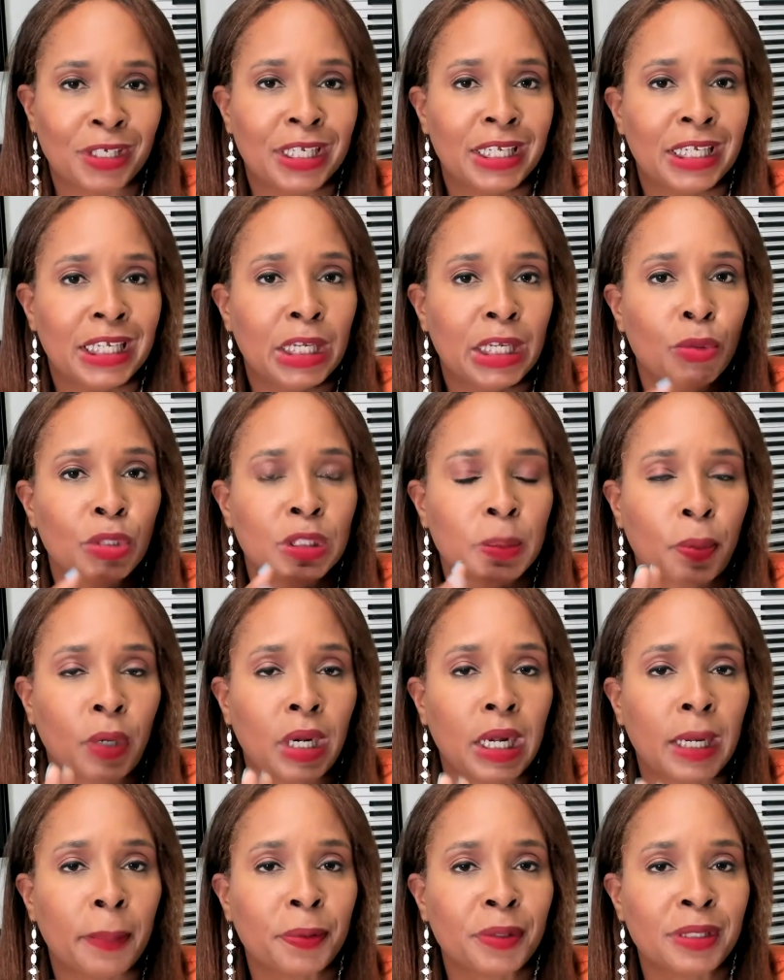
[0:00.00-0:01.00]
it was
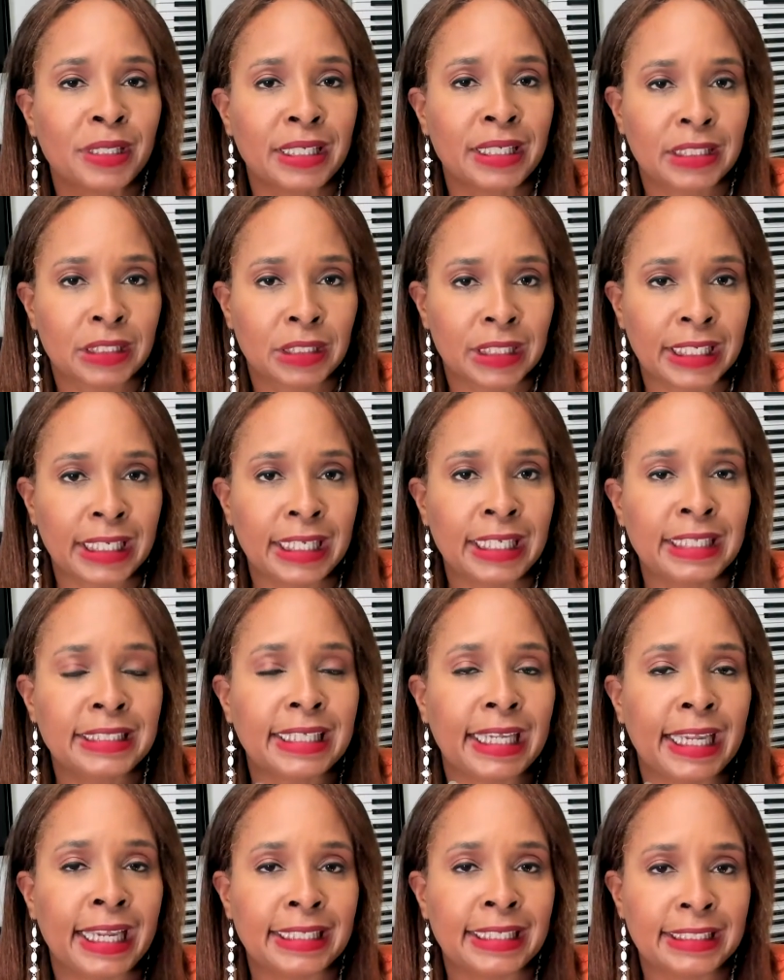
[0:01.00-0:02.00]
properly cleaned
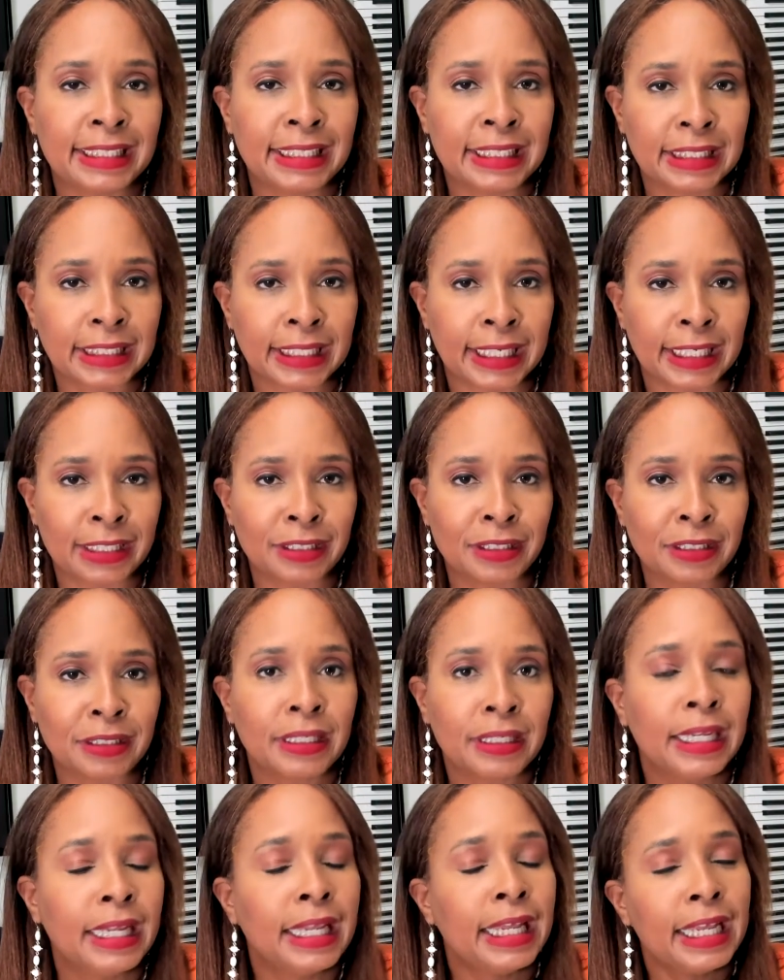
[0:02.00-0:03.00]
and decluttered,
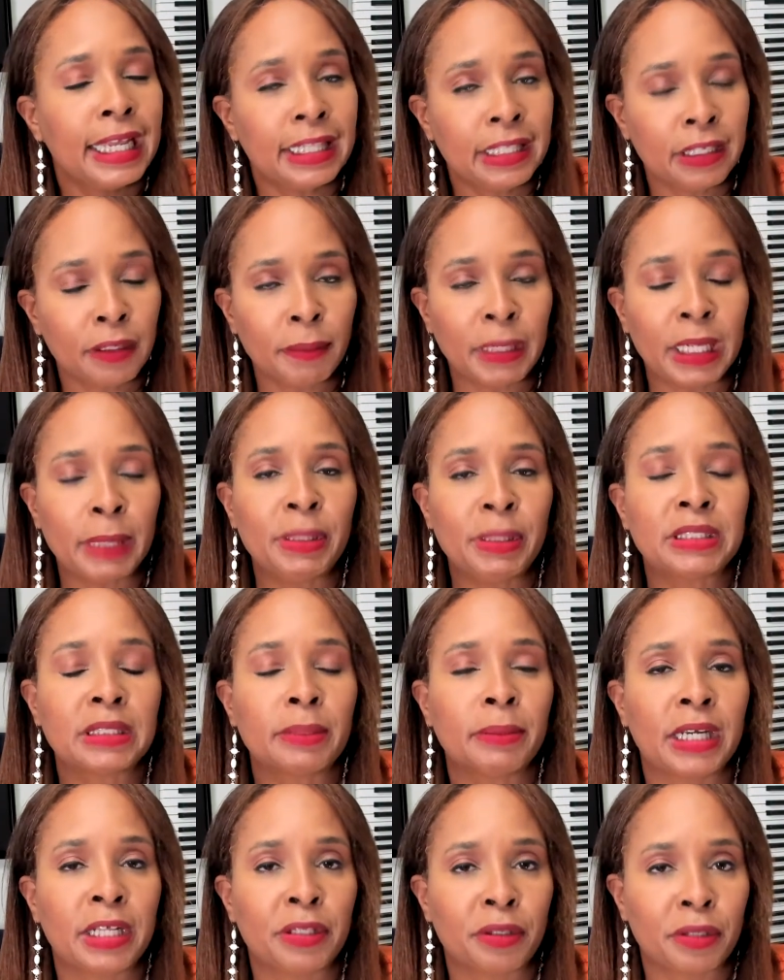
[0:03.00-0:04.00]
and there may be some
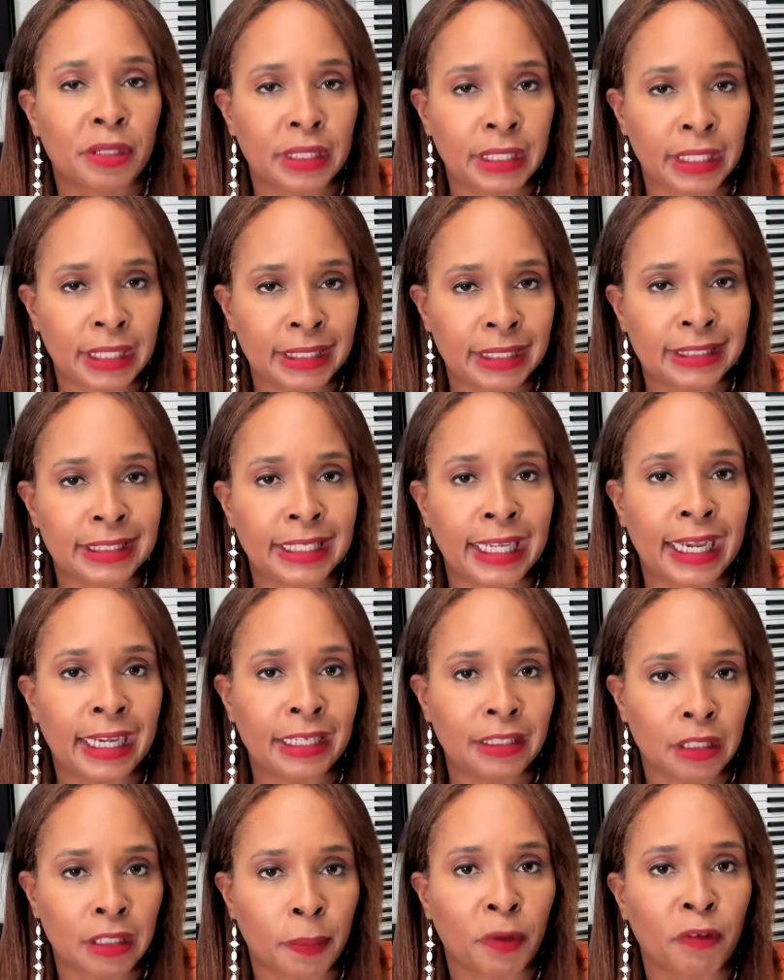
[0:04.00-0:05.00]
other things that
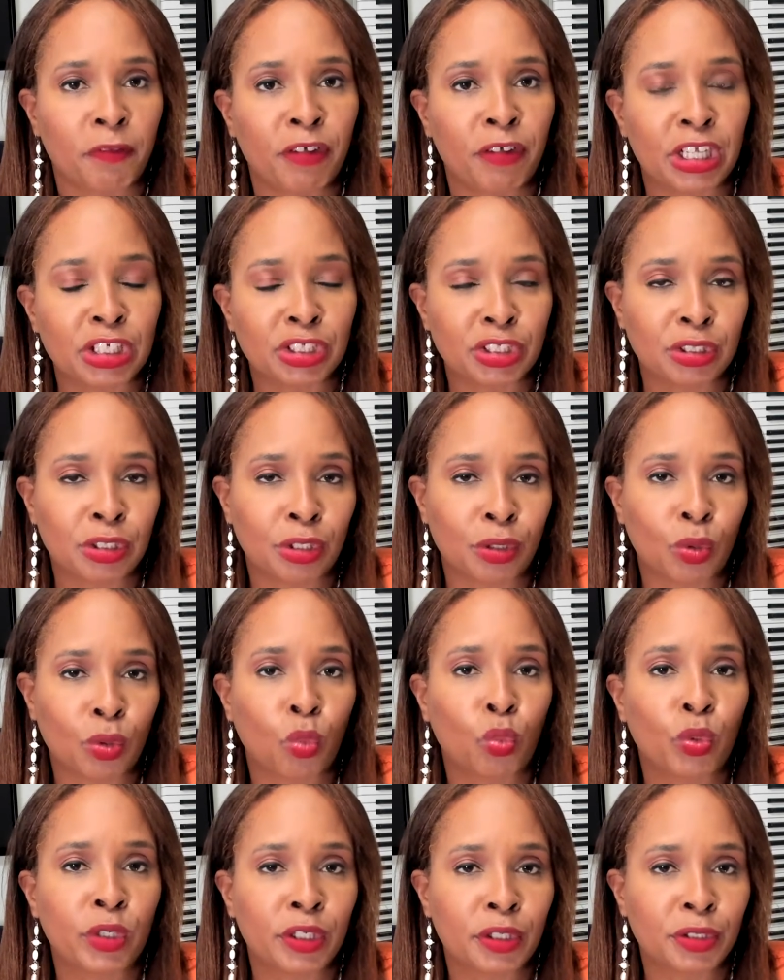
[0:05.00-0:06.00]
a professional
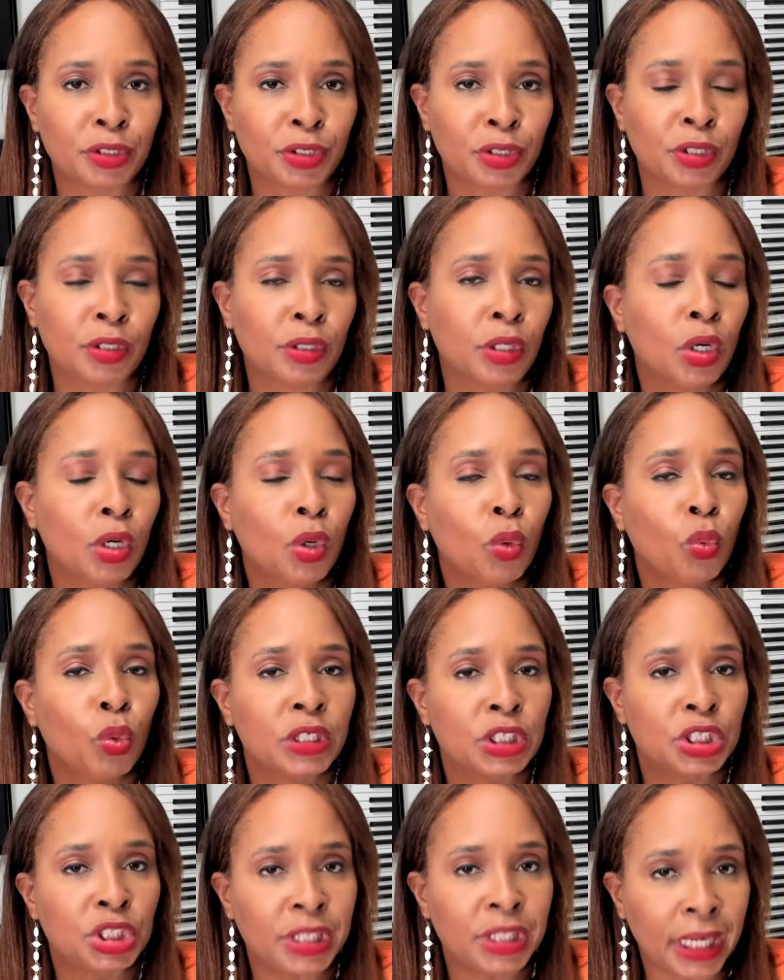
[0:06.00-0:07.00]
realtor would
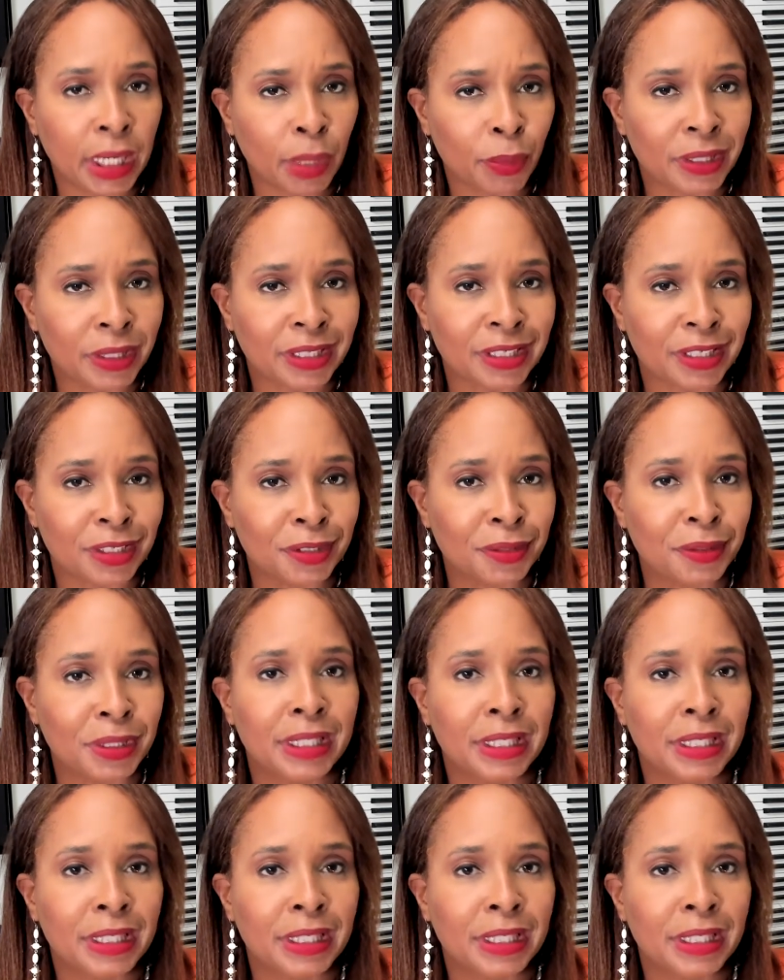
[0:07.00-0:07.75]
share with you.